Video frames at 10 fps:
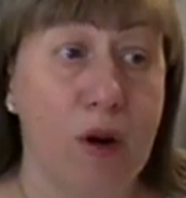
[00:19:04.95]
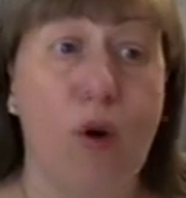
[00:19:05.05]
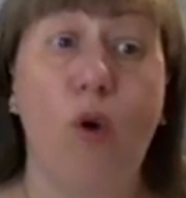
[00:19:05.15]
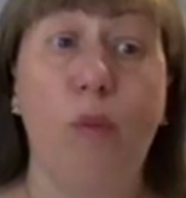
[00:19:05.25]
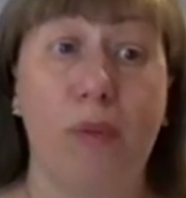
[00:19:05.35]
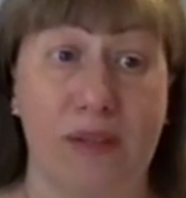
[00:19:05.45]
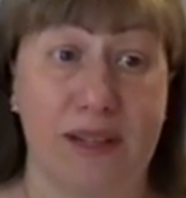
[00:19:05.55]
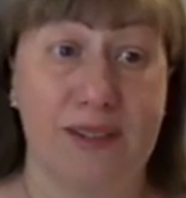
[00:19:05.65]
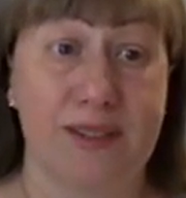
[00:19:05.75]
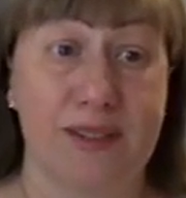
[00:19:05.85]

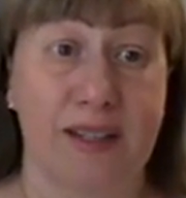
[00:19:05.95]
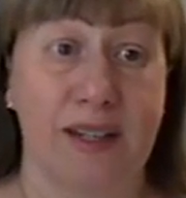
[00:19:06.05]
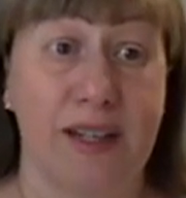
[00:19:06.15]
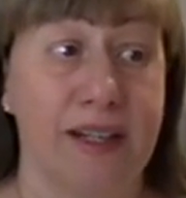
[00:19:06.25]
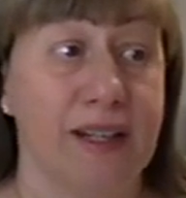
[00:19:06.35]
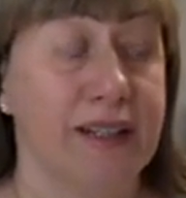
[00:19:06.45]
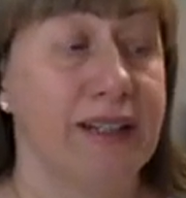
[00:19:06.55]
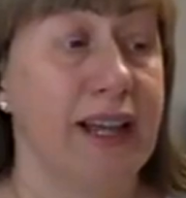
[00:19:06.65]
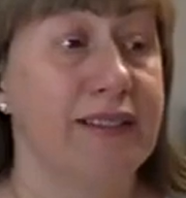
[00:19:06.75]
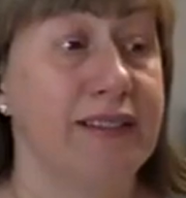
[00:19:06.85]
hopeless
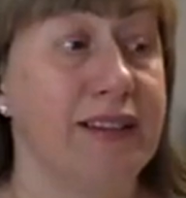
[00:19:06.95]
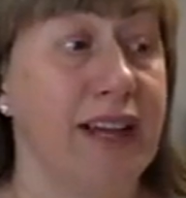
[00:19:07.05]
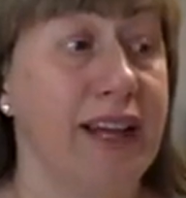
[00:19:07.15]
that